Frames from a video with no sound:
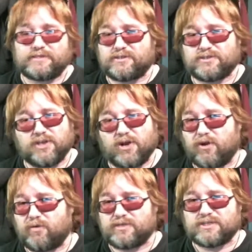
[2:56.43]
The
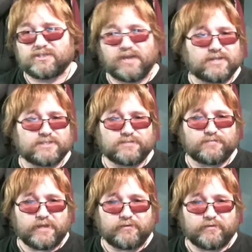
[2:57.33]
show just lost its
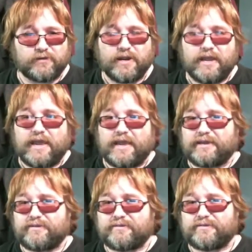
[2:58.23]
flavor,
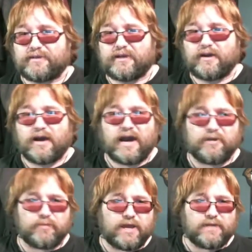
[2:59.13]
and uh, I
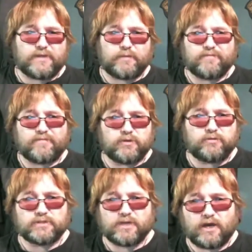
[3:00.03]
read that
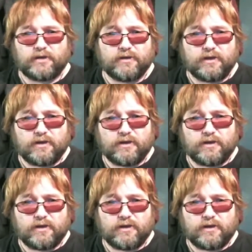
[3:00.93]
reviews on